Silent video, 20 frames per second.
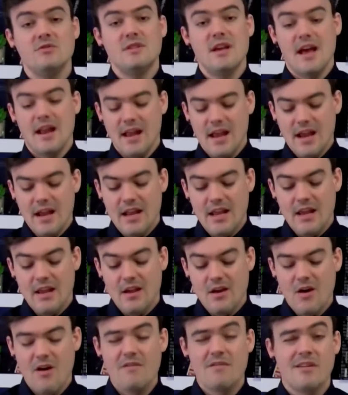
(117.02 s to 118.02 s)
1080
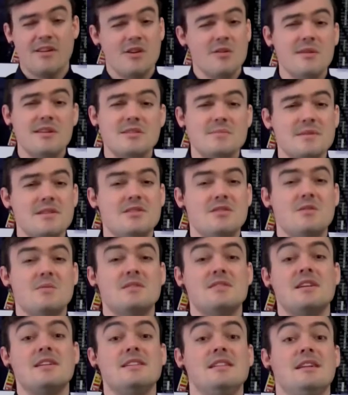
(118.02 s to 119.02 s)
over USB 2,
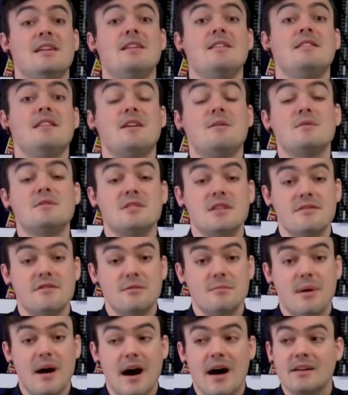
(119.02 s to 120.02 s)
which I didn't think was even
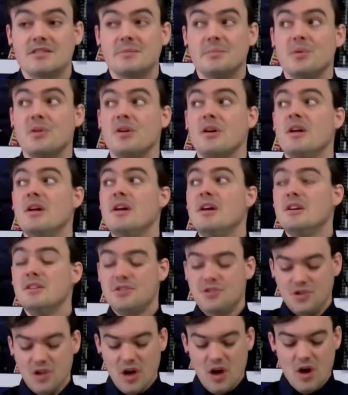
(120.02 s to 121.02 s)
possible.
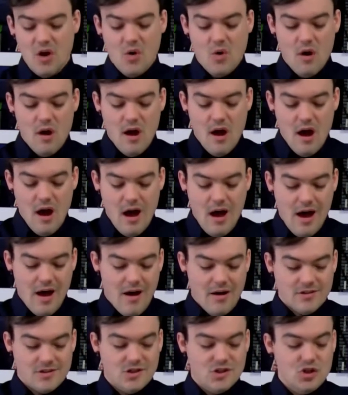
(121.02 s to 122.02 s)
So
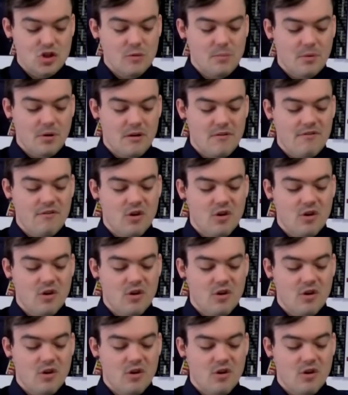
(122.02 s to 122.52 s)
uh, super